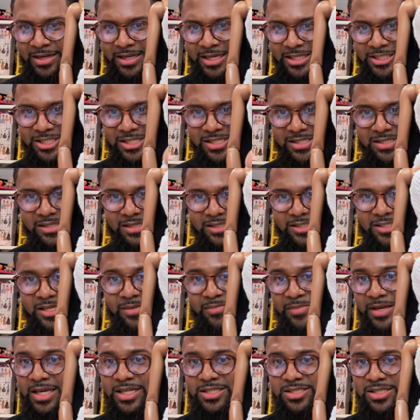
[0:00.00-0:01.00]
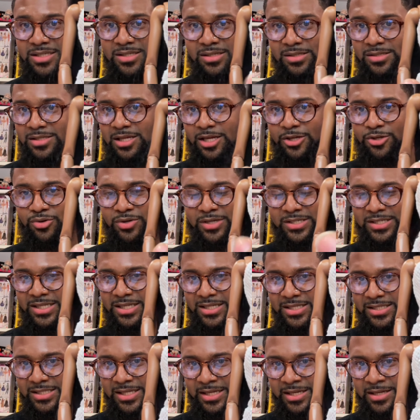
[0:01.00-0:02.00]
It just, to me, it just looks like you can see
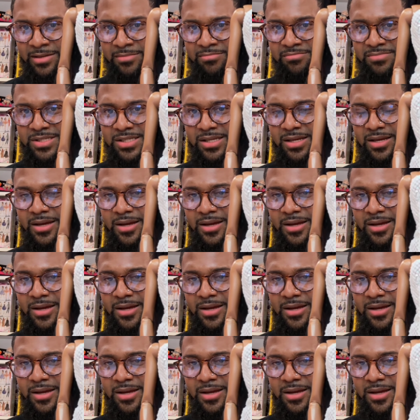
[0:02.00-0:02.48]
the seams.